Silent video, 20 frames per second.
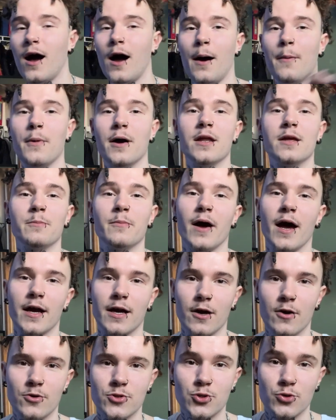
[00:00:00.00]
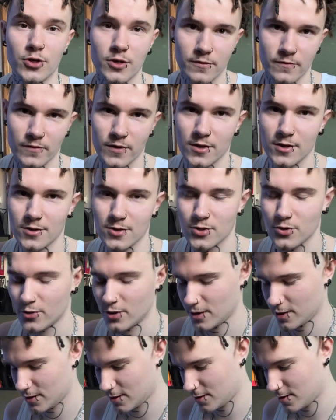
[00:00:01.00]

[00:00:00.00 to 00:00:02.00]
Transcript: I'm heading back out to a convenience store.